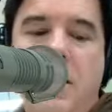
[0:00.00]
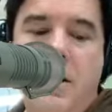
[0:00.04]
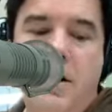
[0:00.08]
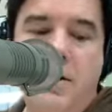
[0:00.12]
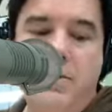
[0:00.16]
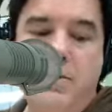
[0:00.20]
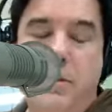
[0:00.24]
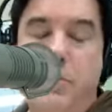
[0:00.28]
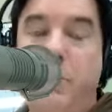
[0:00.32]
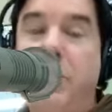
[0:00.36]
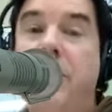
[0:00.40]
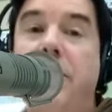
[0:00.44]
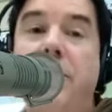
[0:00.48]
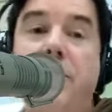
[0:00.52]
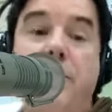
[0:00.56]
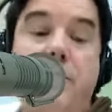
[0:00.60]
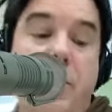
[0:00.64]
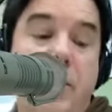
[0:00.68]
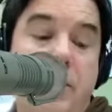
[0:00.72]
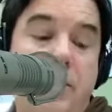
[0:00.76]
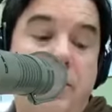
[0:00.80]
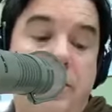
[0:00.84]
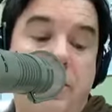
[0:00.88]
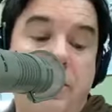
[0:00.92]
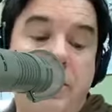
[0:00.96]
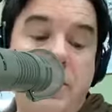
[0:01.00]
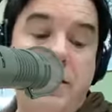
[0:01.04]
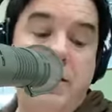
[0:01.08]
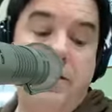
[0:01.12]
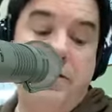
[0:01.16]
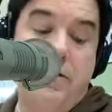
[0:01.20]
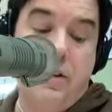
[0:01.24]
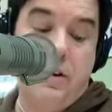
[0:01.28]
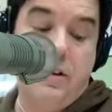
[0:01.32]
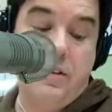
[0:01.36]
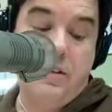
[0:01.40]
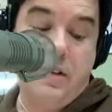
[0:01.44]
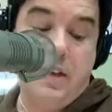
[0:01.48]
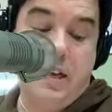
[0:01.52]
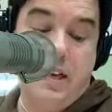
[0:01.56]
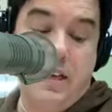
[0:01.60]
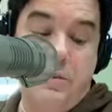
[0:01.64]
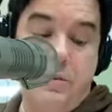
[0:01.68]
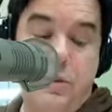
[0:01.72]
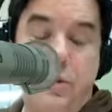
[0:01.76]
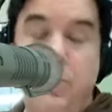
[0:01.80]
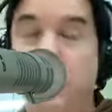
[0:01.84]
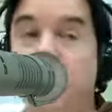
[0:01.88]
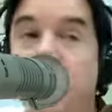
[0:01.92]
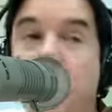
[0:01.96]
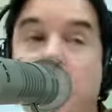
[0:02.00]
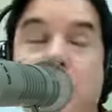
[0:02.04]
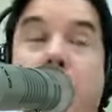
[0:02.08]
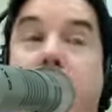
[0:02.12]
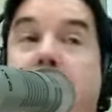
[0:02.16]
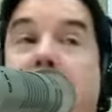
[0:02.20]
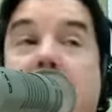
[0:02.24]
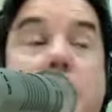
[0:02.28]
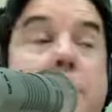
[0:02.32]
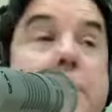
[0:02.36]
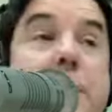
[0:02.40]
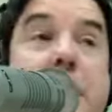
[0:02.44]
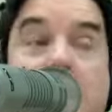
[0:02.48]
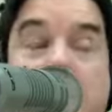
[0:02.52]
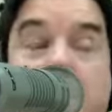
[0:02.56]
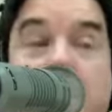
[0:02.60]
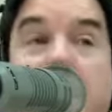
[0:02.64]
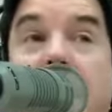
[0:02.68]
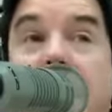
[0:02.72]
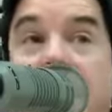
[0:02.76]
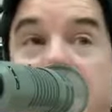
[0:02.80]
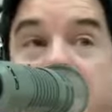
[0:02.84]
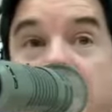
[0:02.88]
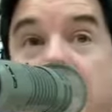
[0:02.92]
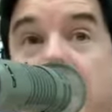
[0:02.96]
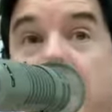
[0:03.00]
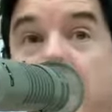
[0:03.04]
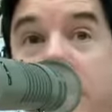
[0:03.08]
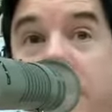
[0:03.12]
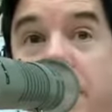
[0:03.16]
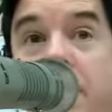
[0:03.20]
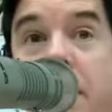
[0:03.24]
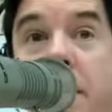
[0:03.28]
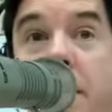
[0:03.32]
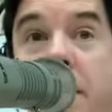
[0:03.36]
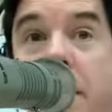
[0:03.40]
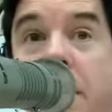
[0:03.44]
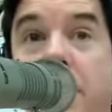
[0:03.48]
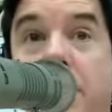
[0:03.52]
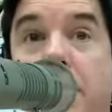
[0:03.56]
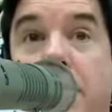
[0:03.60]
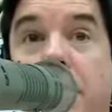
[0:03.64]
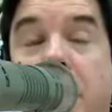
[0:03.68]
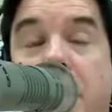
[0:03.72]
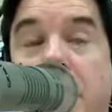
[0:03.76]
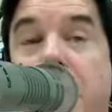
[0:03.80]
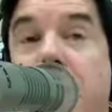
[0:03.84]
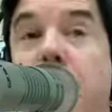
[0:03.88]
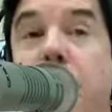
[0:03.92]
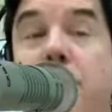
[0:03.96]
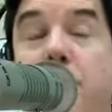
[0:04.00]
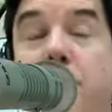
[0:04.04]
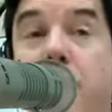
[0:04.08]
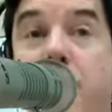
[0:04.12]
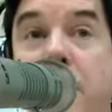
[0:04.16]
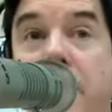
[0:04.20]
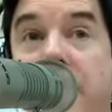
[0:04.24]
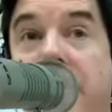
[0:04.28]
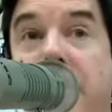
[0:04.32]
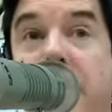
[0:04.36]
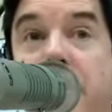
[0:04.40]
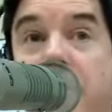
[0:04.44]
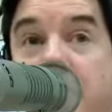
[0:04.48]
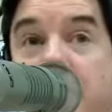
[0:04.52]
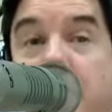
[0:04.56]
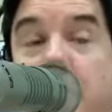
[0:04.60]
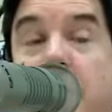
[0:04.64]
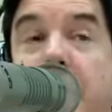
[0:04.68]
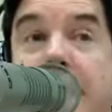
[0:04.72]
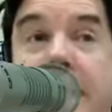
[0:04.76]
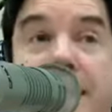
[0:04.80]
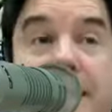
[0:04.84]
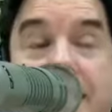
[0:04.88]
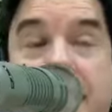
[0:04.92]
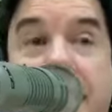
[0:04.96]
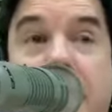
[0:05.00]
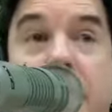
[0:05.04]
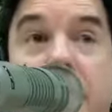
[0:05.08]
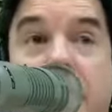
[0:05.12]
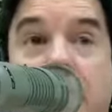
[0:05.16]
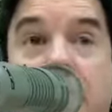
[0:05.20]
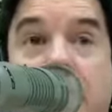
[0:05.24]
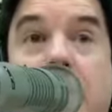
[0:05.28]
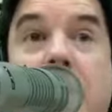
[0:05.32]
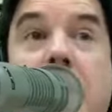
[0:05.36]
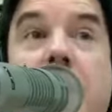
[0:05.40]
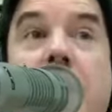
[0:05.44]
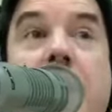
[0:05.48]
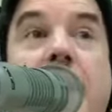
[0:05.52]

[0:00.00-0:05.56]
Well, first of all, Susan, you better be at my event, March 21st, so I can see you.